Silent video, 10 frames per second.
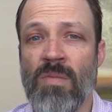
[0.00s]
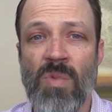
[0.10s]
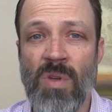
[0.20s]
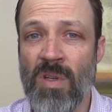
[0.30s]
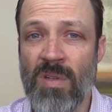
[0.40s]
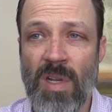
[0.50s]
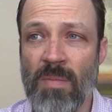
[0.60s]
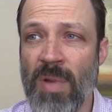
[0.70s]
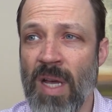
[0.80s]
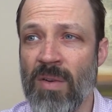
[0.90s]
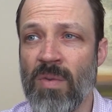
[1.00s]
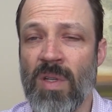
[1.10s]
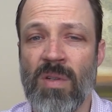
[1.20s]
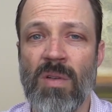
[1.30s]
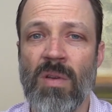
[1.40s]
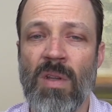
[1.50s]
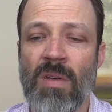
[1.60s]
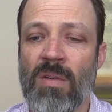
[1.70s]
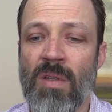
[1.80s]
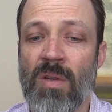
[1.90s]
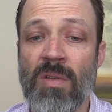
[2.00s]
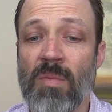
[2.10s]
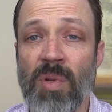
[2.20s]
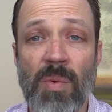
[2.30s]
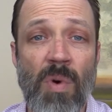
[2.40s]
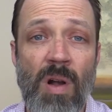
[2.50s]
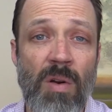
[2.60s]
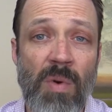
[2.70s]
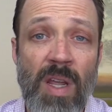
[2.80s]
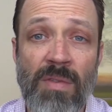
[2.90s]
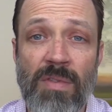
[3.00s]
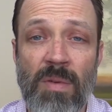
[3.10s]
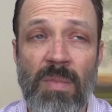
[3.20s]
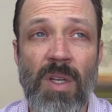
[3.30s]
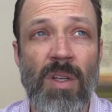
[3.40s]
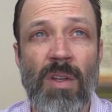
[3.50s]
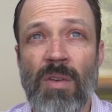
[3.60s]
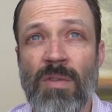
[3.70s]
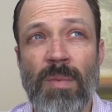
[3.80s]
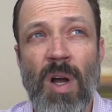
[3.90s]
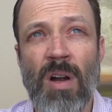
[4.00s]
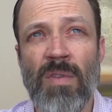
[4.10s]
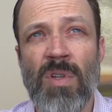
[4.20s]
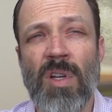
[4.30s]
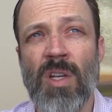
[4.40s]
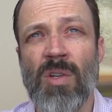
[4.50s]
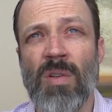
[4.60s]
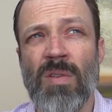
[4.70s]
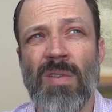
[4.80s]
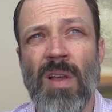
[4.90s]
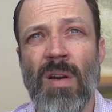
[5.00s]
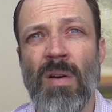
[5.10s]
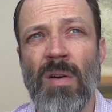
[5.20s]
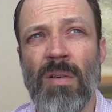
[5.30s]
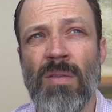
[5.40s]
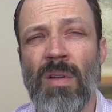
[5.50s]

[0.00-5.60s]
You can set boundaries. You can, simply walk away from conversations that are,